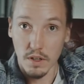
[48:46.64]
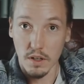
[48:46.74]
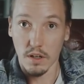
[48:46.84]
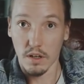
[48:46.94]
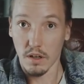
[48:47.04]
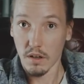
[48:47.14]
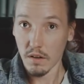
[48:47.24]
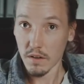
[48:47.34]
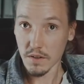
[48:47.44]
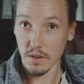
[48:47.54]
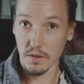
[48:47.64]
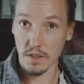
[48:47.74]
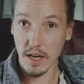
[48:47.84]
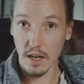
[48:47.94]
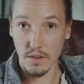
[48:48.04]
Zero
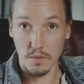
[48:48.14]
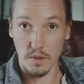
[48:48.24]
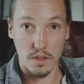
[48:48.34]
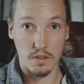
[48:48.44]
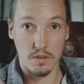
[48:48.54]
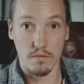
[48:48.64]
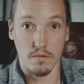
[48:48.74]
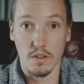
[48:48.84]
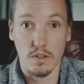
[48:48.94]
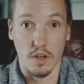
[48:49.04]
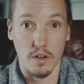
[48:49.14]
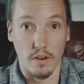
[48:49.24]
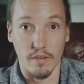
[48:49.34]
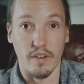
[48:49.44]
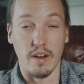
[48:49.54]
Silence was shot
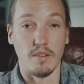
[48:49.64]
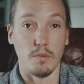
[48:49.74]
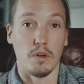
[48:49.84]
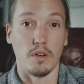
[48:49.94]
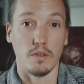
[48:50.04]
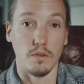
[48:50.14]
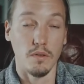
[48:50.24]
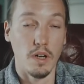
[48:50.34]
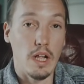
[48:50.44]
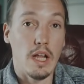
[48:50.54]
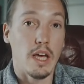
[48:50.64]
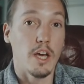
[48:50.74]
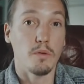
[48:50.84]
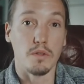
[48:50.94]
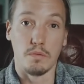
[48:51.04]
on a 5D Mark II.
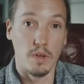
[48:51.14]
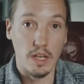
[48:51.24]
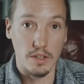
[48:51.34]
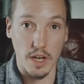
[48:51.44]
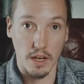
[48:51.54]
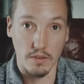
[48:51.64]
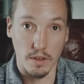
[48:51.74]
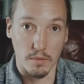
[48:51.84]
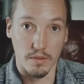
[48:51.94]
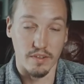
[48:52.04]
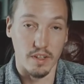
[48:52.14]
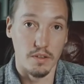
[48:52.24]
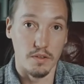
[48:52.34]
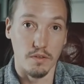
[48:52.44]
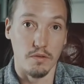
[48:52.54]
It was really shallow depth of
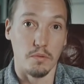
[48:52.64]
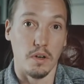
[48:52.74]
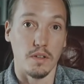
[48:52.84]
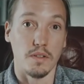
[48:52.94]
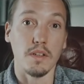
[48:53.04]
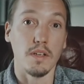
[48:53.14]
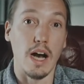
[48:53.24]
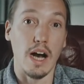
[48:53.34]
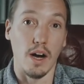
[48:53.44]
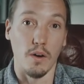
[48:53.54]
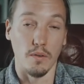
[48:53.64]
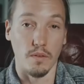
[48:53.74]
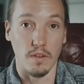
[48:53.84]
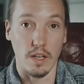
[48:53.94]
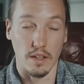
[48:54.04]
field. So if you want to see
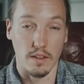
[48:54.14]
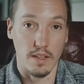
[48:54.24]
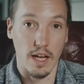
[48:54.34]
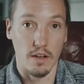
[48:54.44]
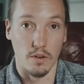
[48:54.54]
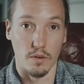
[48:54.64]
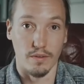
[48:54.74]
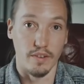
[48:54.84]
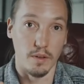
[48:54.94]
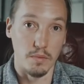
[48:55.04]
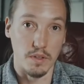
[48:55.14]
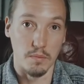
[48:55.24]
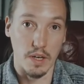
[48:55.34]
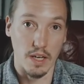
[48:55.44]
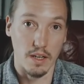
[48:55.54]
how like that whole film is
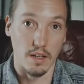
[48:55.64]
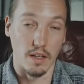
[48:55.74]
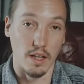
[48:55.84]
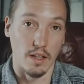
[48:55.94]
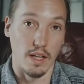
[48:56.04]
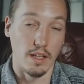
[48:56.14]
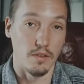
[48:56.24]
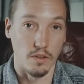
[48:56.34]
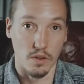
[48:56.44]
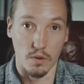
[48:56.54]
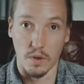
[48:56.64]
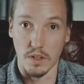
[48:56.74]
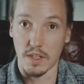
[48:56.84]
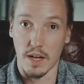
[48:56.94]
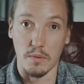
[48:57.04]
made and that, go
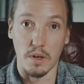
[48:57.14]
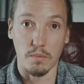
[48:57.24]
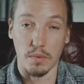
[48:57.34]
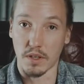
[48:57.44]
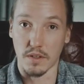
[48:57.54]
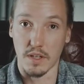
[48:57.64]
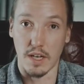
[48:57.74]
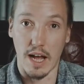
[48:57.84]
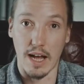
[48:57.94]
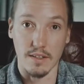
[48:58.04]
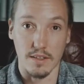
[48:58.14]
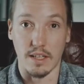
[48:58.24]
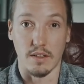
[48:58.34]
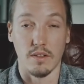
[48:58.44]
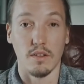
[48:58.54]
watch that one, because it has
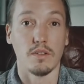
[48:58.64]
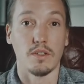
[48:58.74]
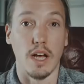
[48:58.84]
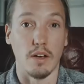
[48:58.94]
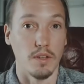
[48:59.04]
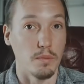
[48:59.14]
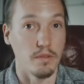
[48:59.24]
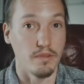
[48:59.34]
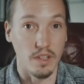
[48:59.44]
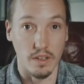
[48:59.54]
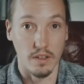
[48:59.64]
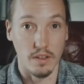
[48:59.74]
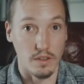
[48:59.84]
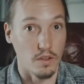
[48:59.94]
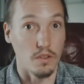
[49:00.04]
that shallow depth of field
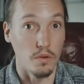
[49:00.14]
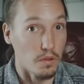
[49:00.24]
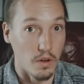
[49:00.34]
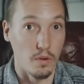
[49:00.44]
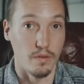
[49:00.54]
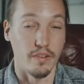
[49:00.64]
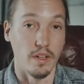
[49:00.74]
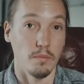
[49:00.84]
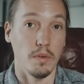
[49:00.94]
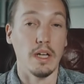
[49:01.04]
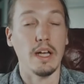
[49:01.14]
through the whole film.